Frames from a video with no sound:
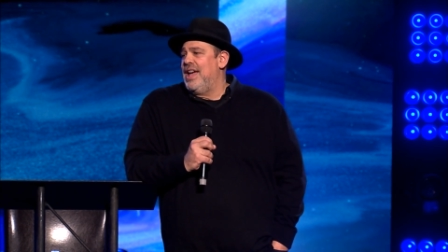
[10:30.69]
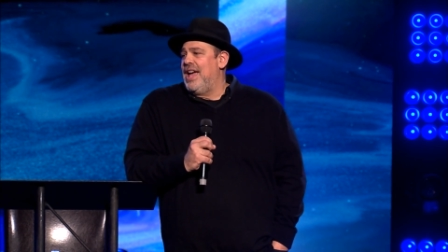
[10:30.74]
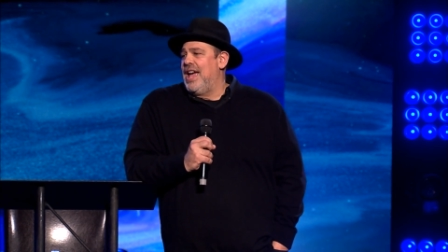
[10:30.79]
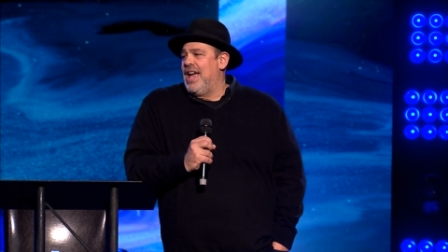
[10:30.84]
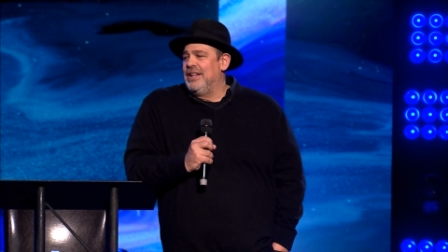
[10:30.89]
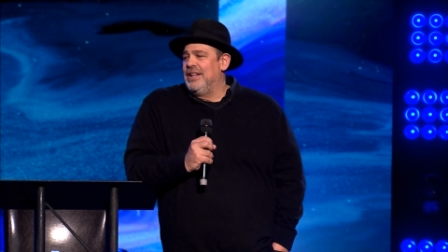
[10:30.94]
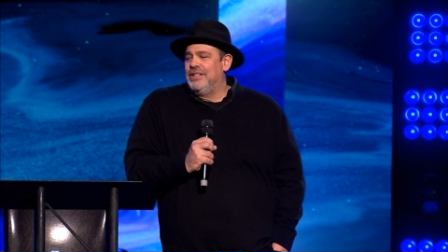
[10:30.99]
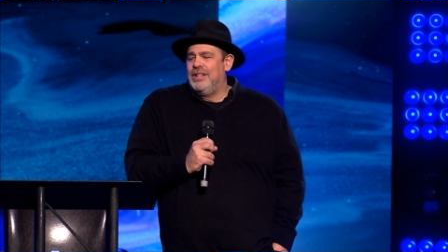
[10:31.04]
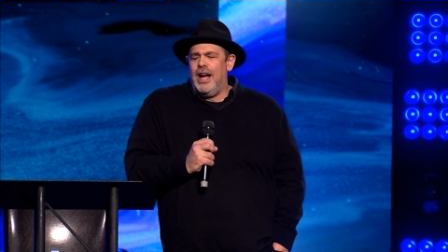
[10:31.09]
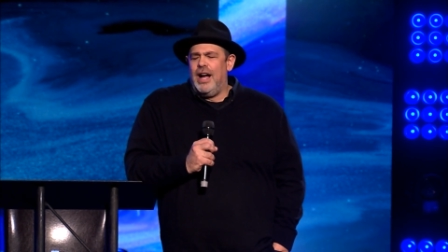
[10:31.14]

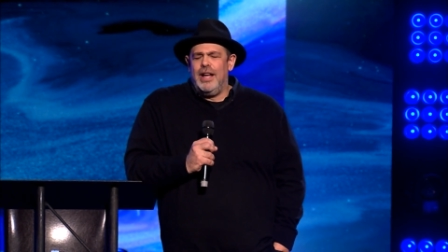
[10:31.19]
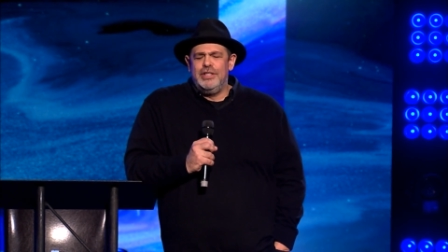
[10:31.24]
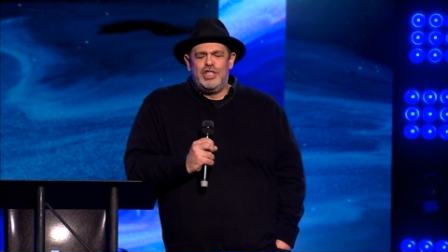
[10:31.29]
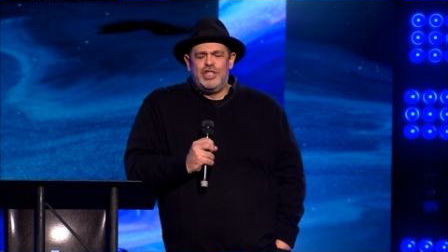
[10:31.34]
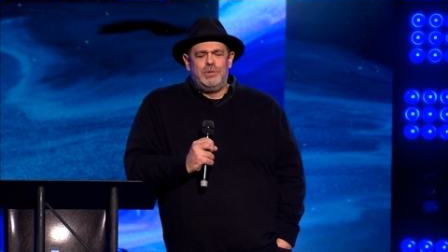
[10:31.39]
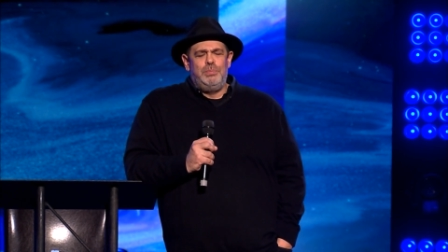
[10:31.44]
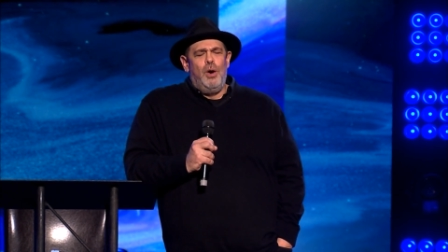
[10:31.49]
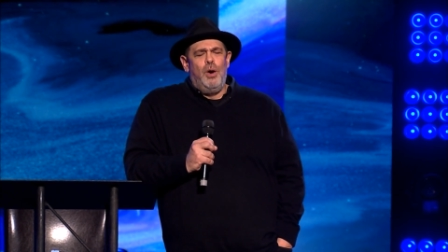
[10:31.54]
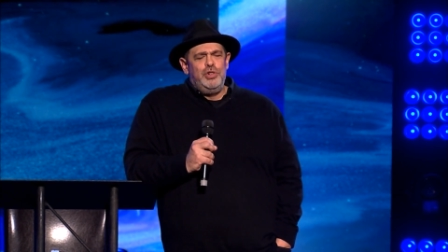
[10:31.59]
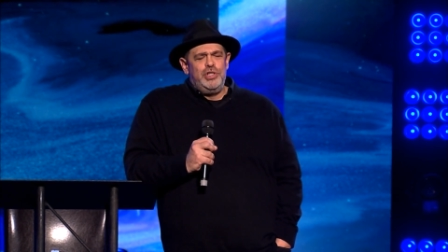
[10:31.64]
and God
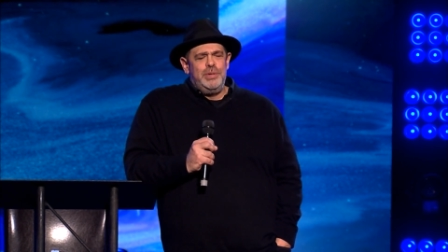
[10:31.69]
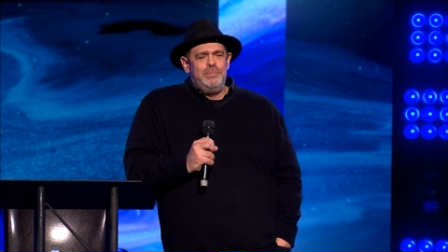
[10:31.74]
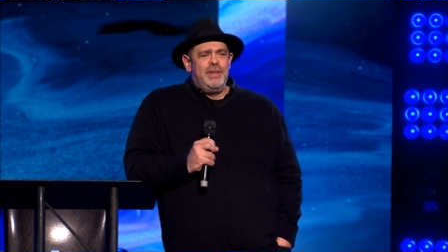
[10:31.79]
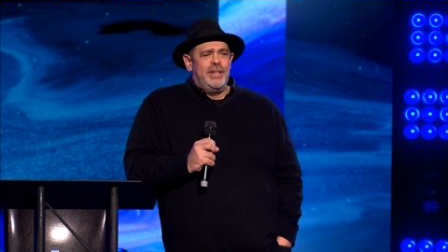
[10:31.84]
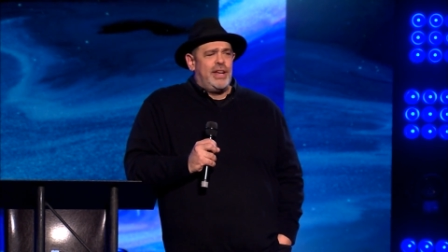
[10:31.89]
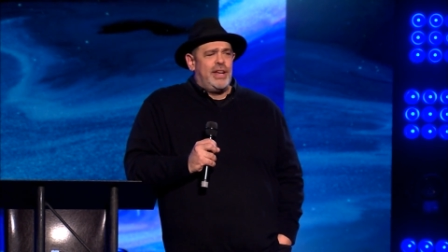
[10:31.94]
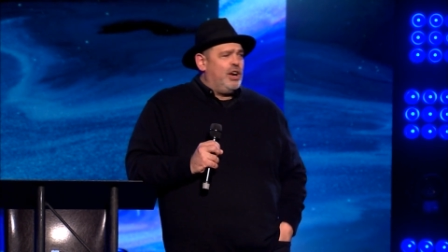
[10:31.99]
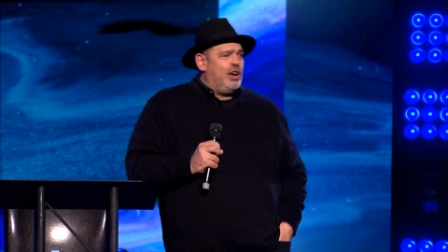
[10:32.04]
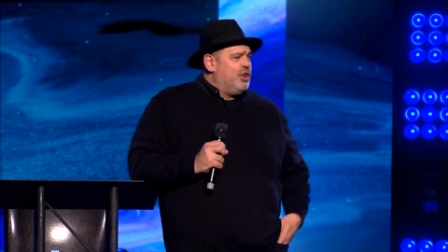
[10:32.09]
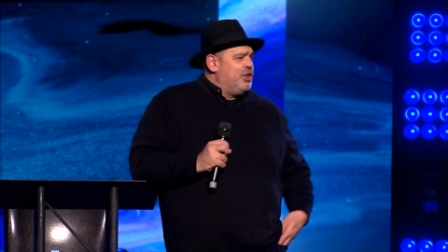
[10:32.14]
spoke to
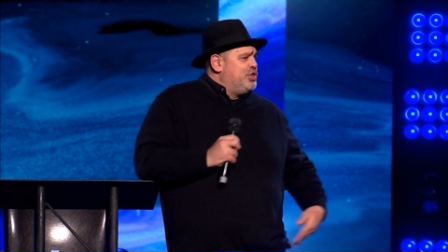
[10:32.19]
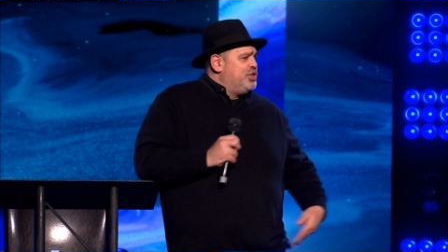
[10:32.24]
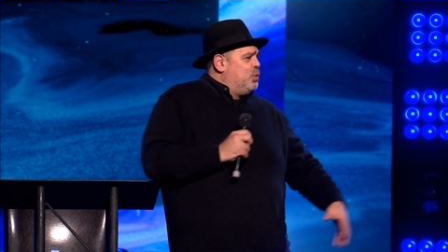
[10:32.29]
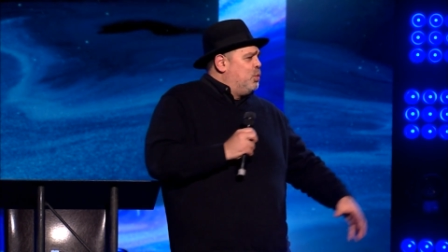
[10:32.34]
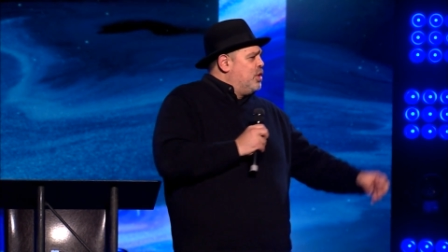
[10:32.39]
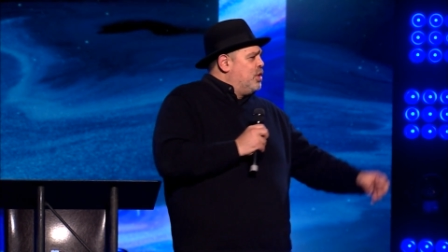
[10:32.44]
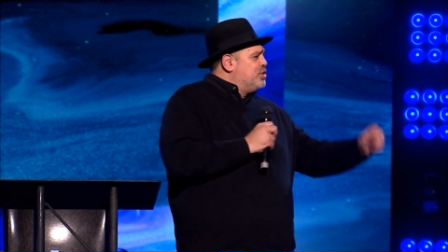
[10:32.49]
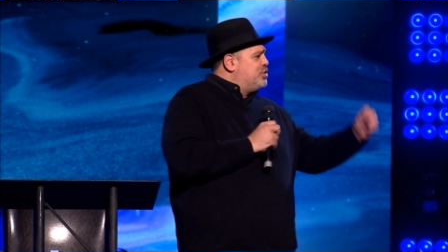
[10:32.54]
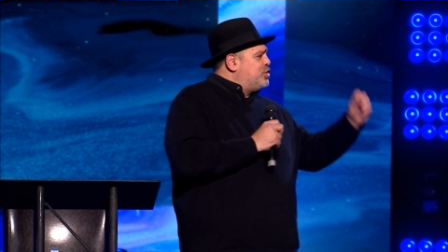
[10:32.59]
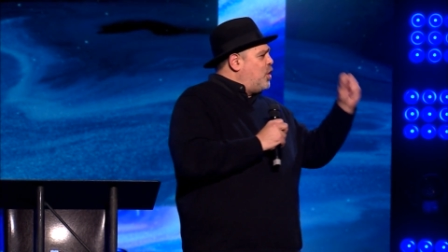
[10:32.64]
me and I heard the
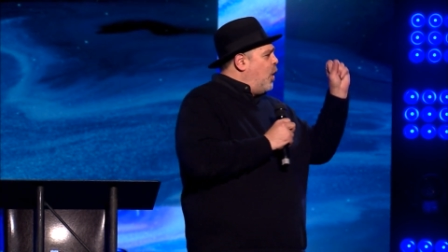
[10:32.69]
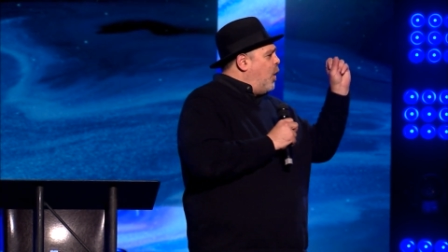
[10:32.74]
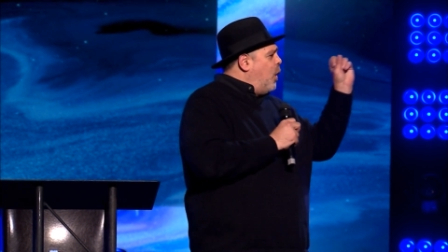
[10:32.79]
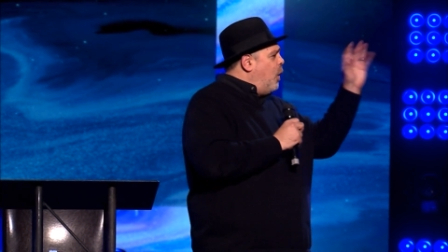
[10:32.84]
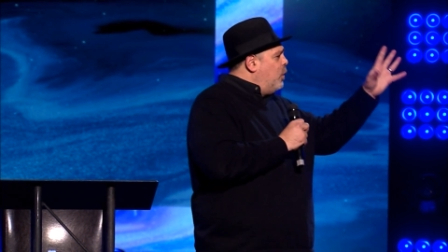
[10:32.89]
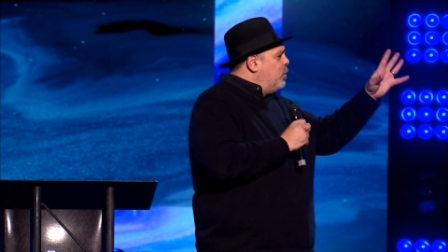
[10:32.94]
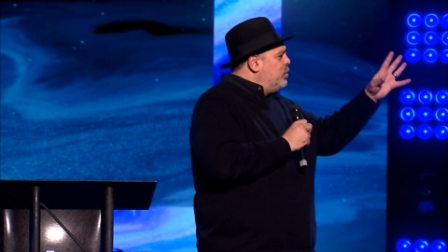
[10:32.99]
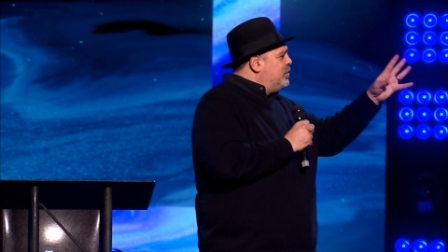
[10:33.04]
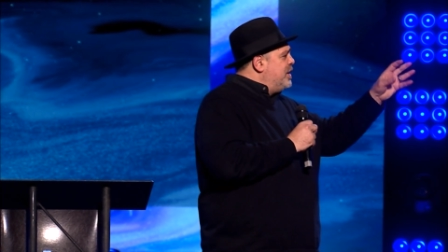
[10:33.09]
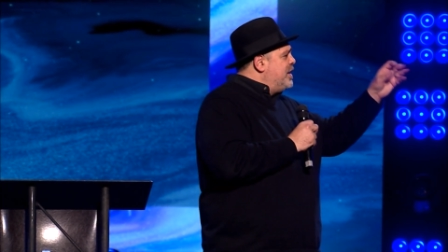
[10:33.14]
words,
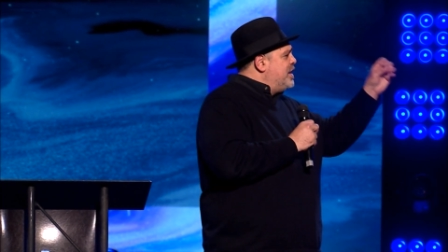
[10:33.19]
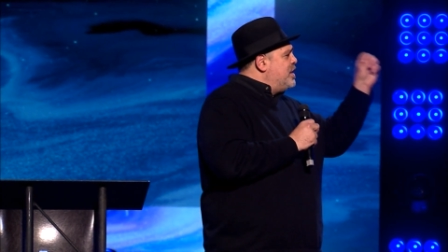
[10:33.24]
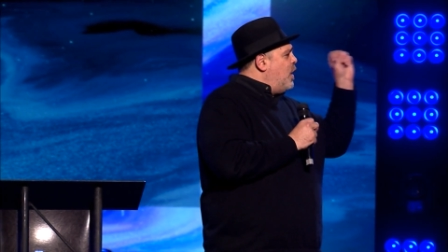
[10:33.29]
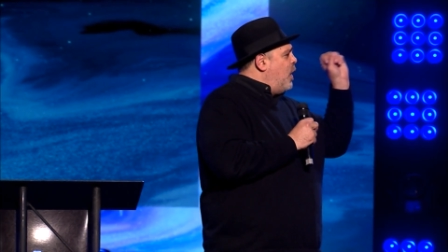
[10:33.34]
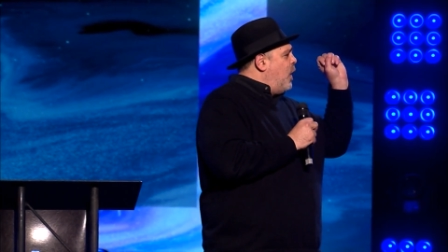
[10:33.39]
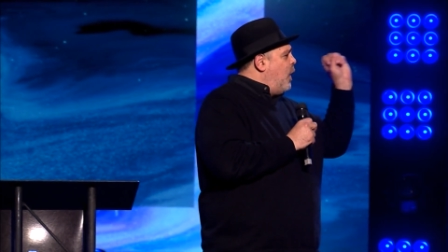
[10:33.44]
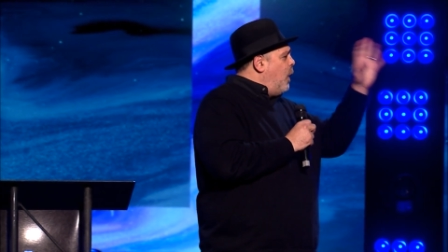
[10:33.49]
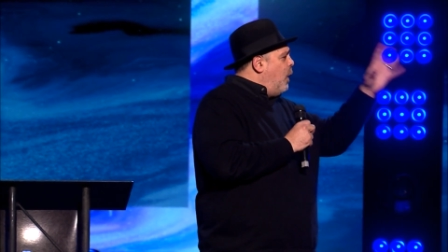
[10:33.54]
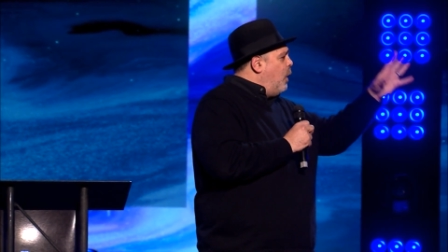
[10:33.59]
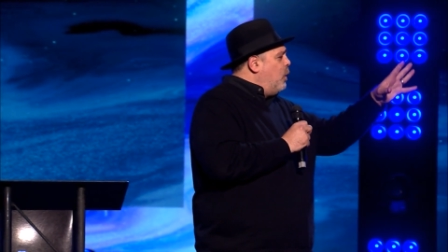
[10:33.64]
Holy,
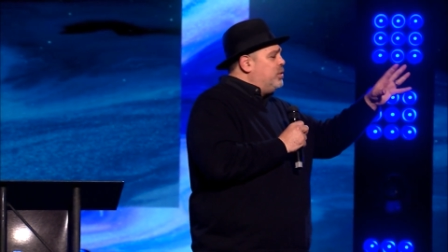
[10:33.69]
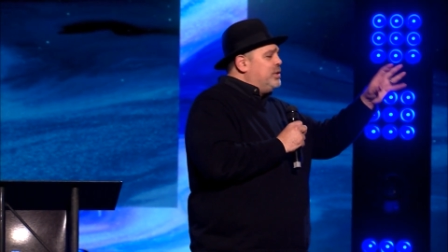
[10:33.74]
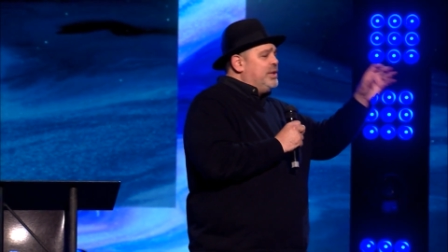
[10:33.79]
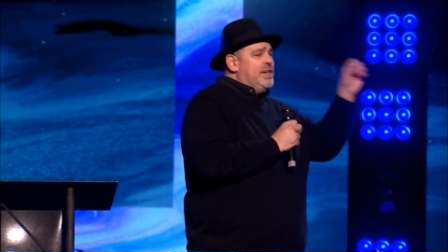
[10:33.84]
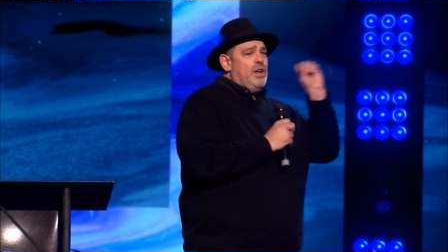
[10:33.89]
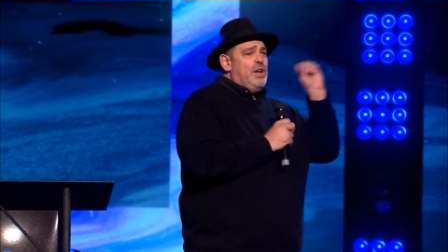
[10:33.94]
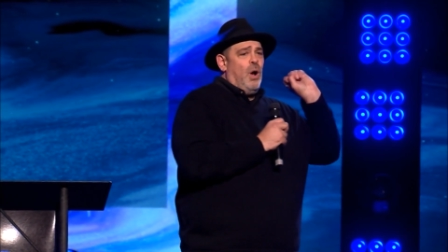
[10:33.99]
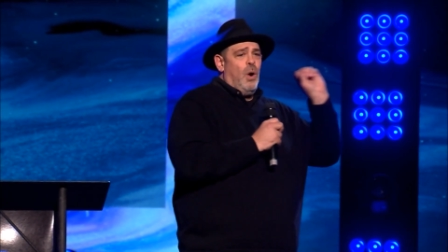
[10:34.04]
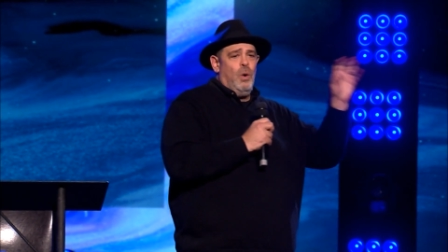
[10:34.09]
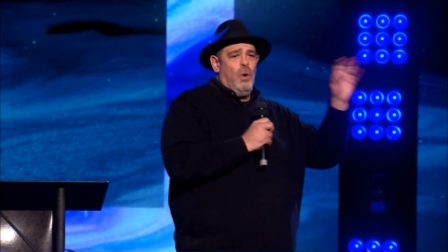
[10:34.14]

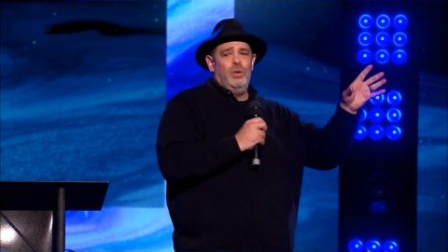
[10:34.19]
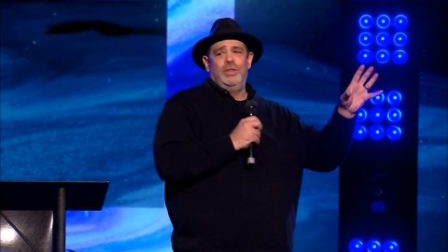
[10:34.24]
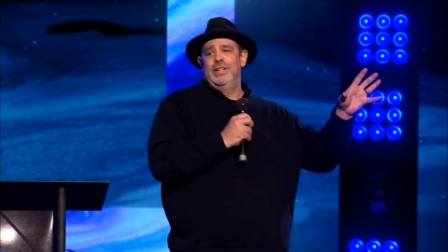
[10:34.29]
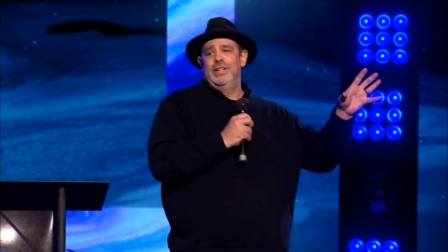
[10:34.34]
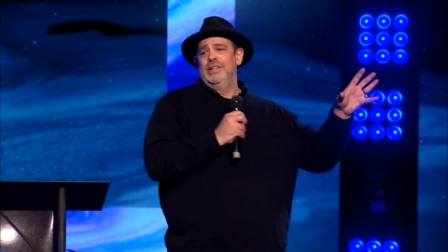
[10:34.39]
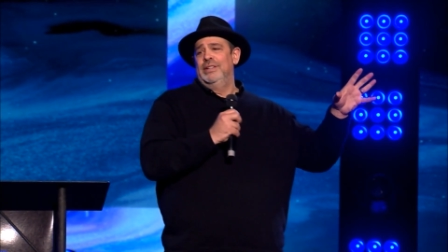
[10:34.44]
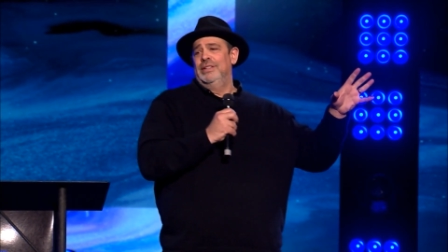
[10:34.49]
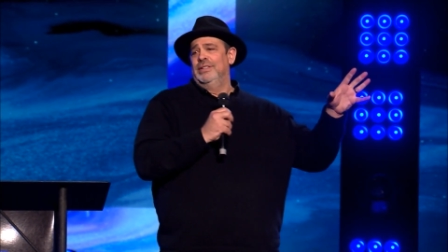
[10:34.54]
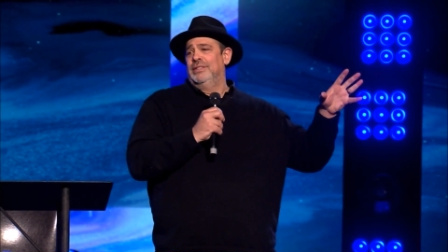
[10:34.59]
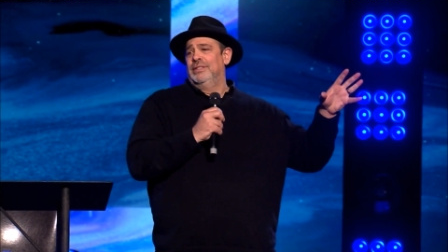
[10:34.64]
holy,
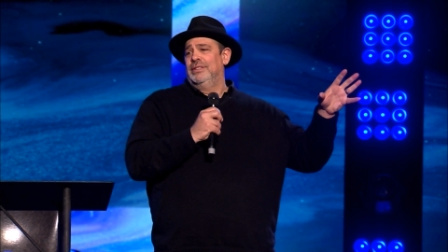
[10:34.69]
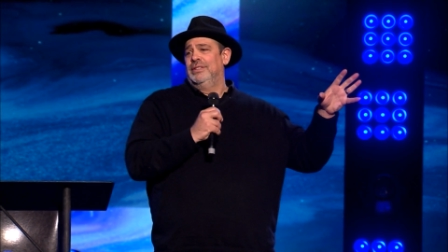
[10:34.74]
holy.